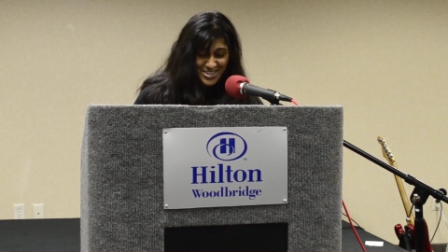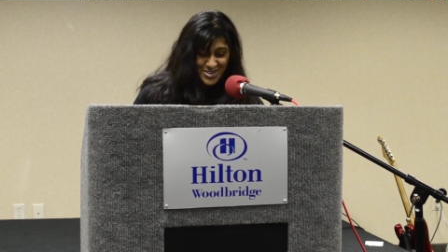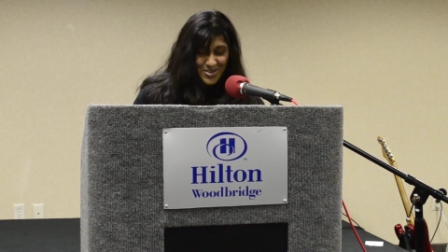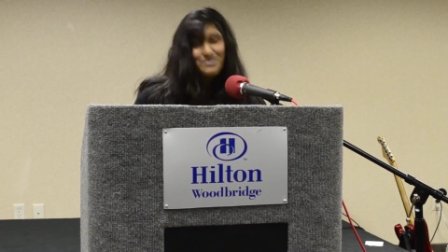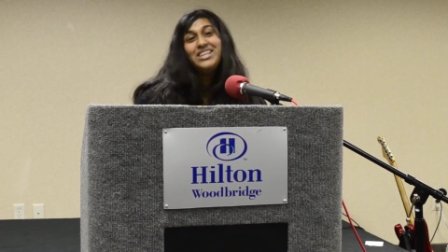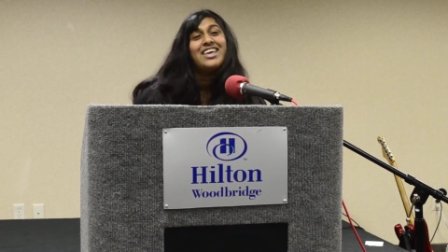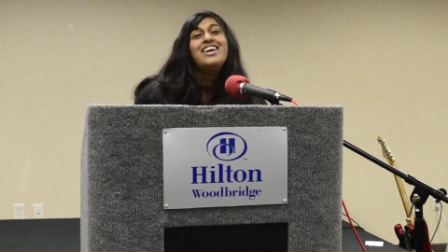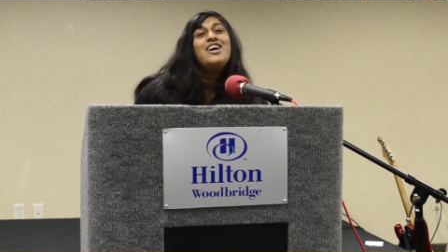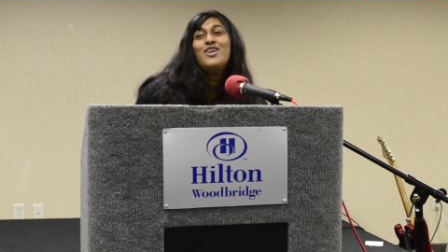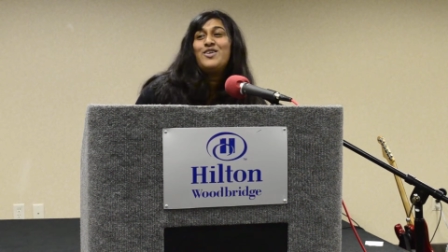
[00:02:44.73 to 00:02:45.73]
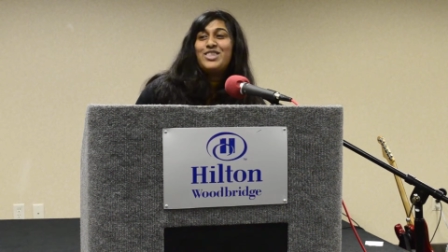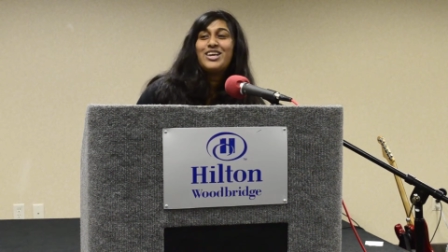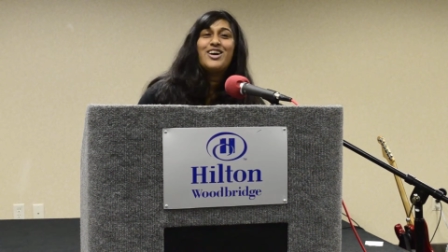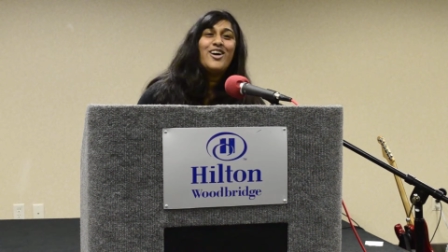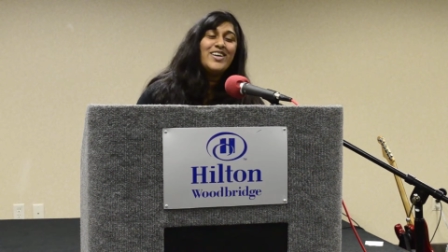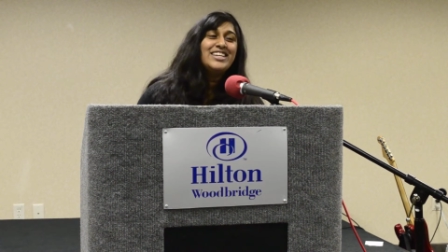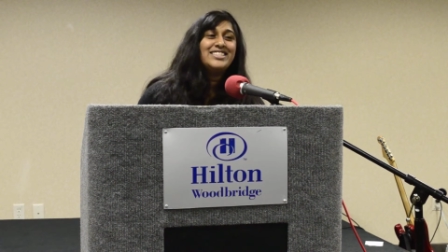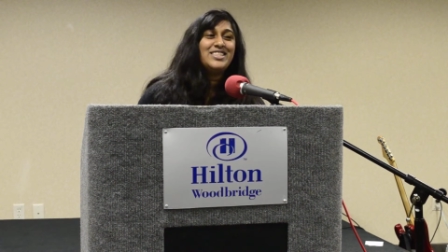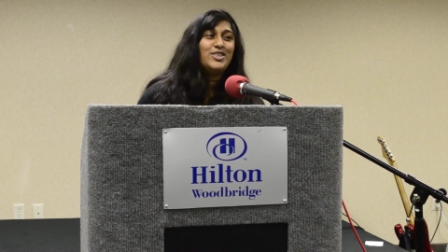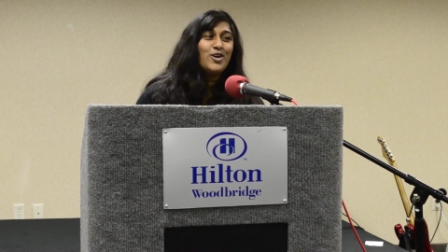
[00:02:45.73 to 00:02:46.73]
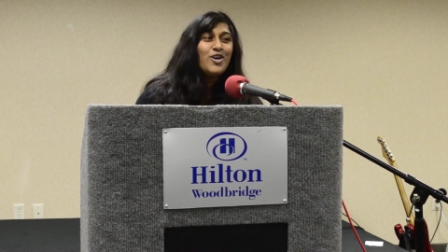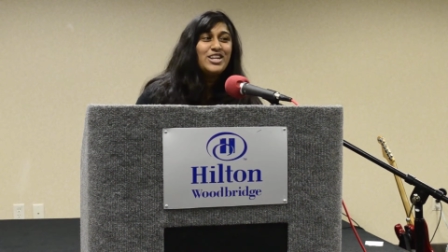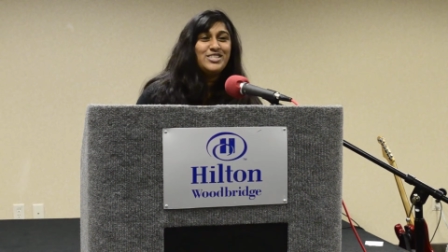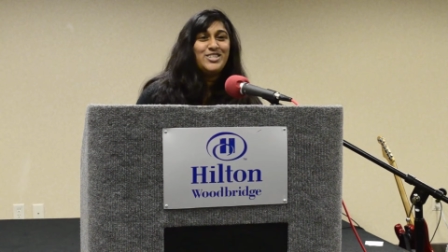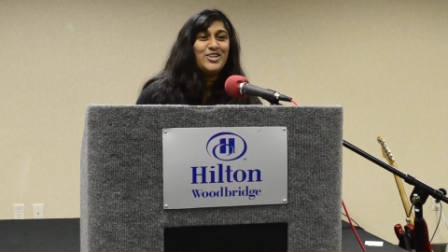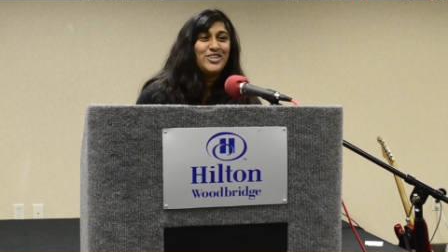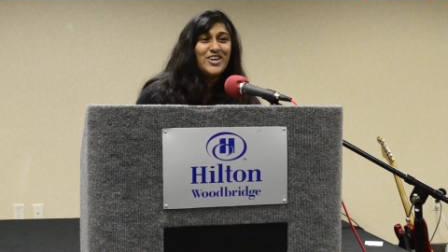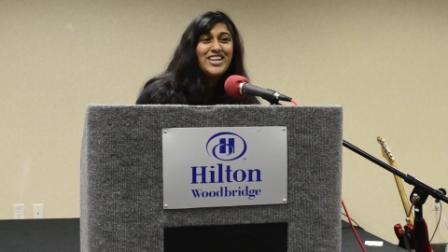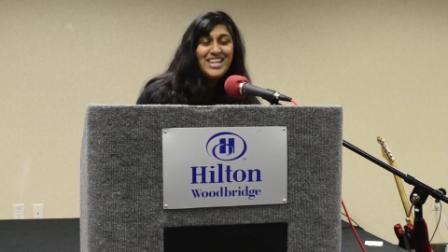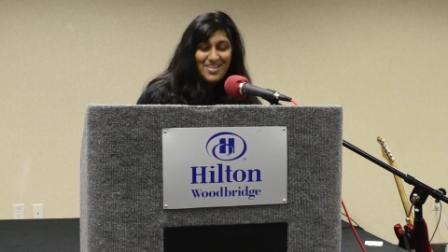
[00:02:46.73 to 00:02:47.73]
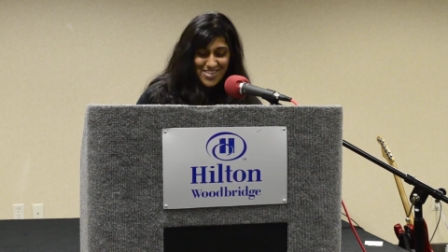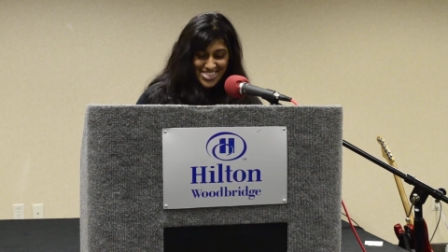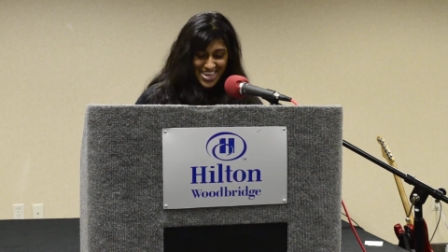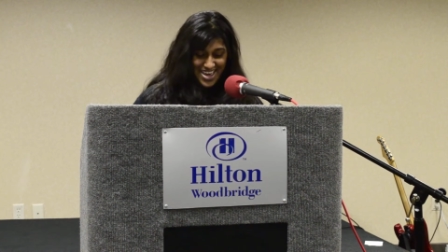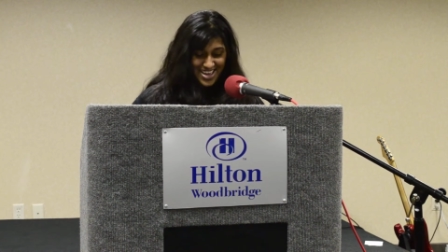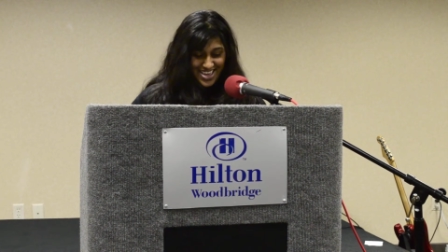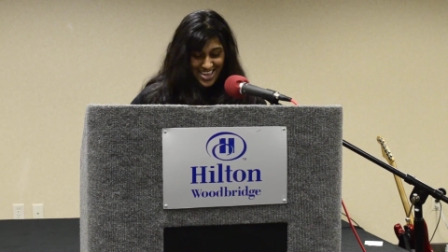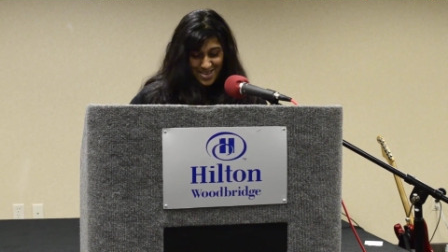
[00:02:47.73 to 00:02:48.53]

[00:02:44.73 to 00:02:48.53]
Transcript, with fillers: I mean, like, no, the curries and torrents are good and everything,